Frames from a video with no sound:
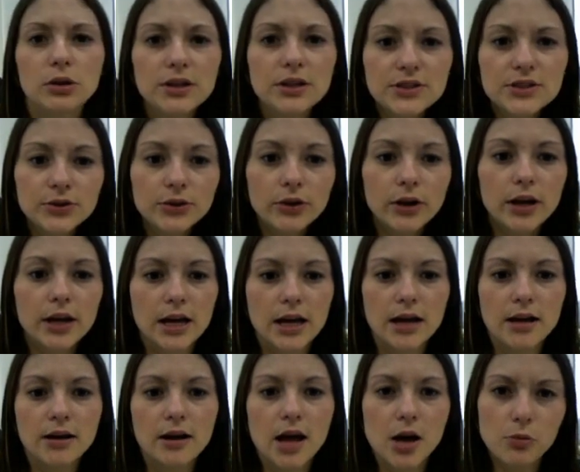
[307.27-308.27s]
So let's look
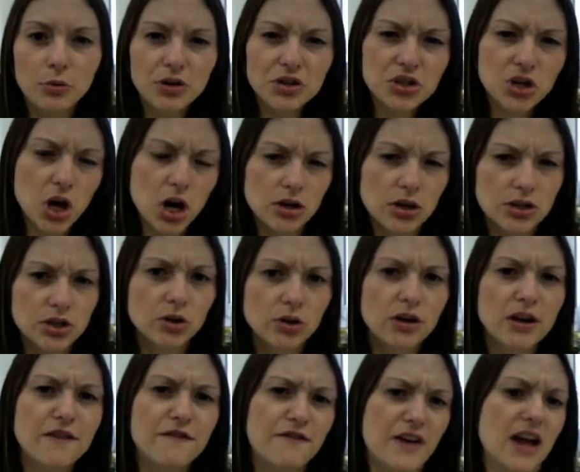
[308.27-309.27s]
again at which
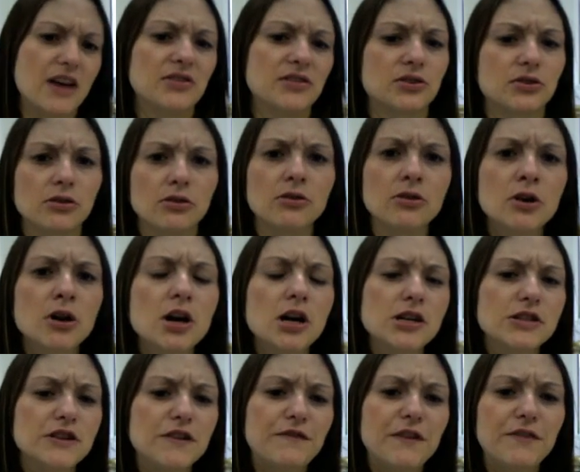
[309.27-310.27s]
car is going faster,